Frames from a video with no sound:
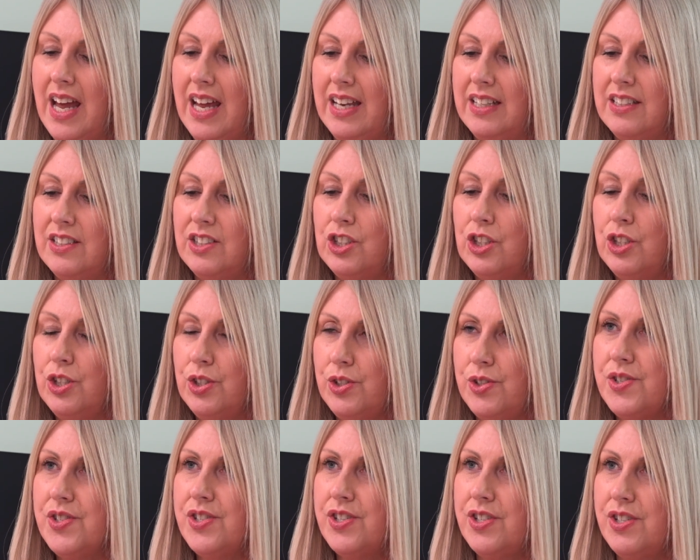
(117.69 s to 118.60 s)
and
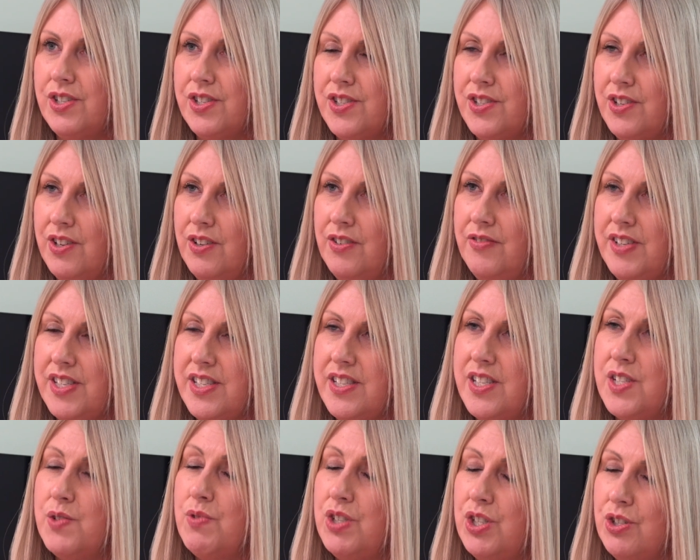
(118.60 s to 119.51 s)
cuts to
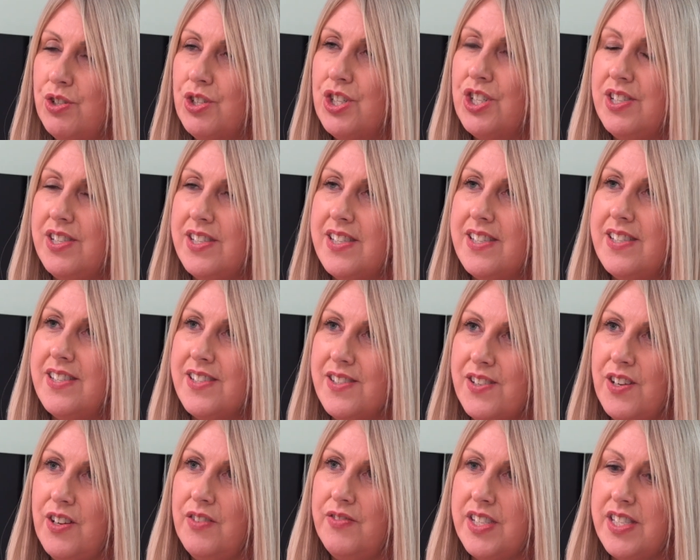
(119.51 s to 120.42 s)
services, reductions in
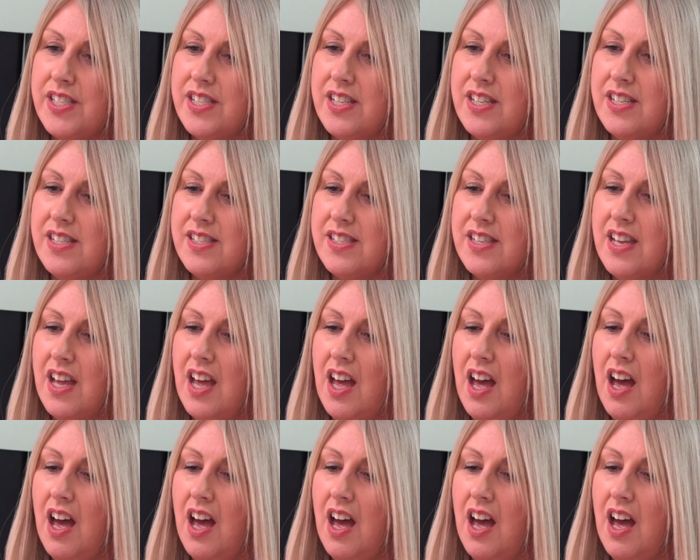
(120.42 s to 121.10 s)
services